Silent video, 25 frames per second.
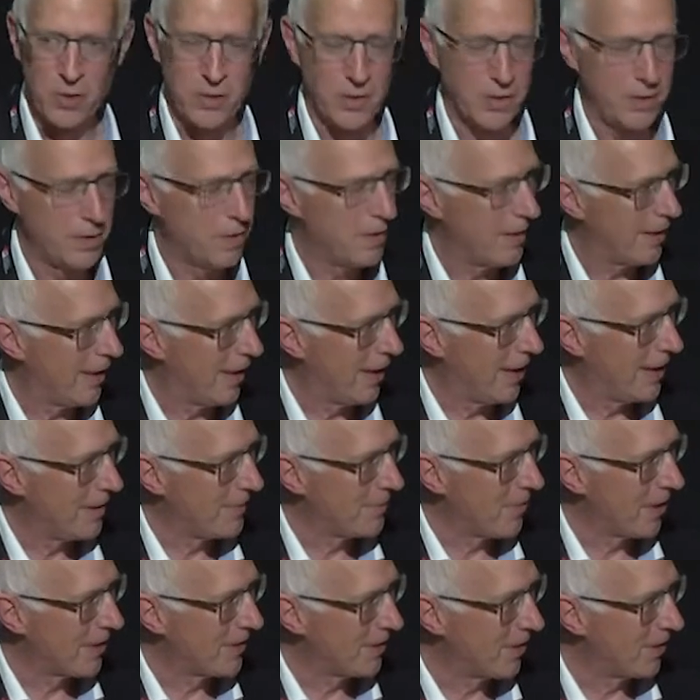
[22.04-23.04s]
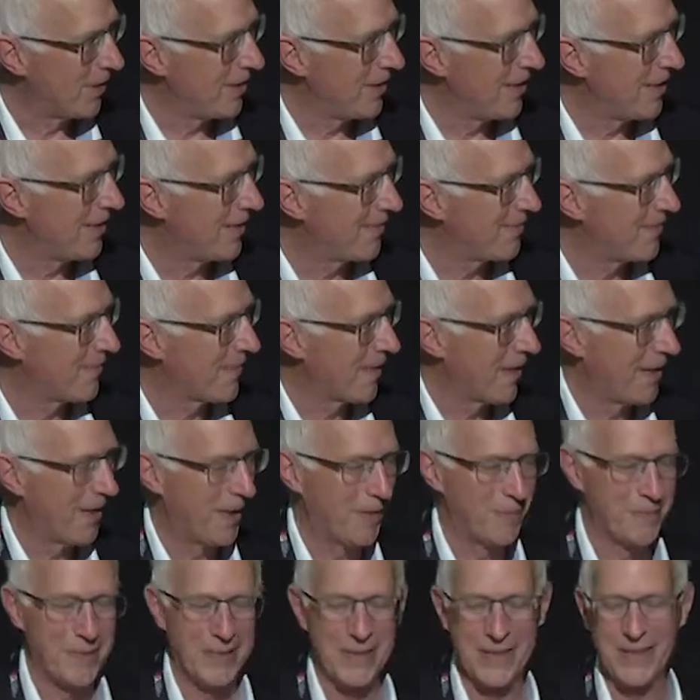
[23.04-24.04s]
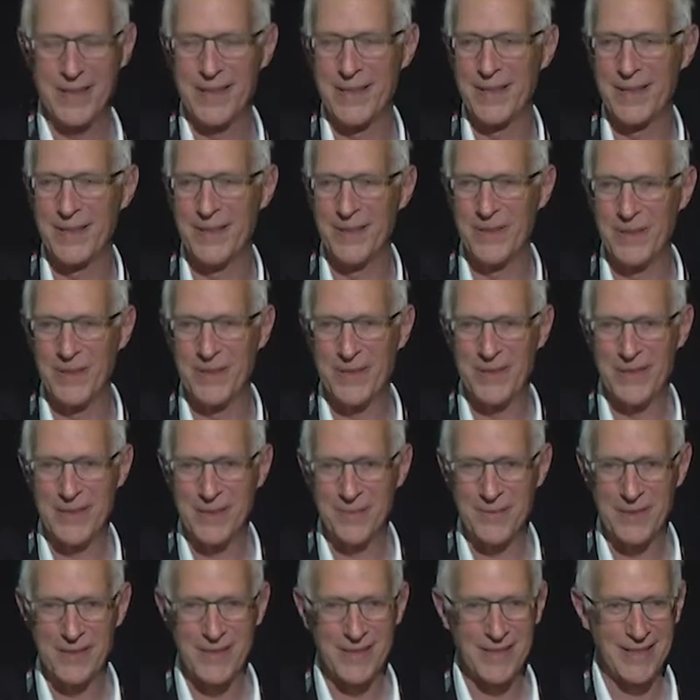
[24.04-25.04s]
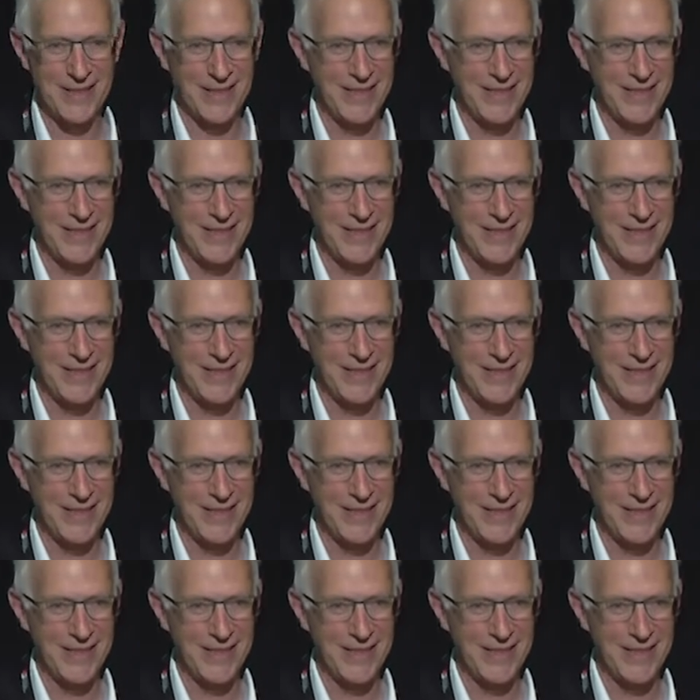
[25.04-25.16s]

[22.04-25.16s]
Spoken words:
to. And my colleague, Alberta St. James,